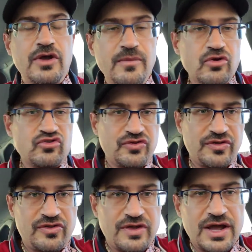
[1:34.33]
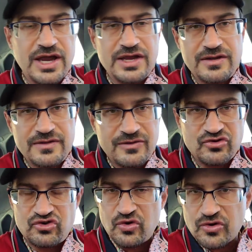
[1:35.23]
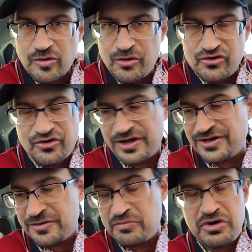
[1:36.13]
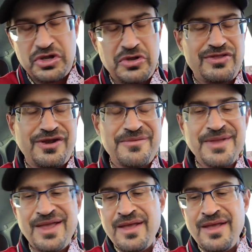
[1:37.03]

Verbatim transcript: Commercials aside, that was a short commercial. I did it pretty good there.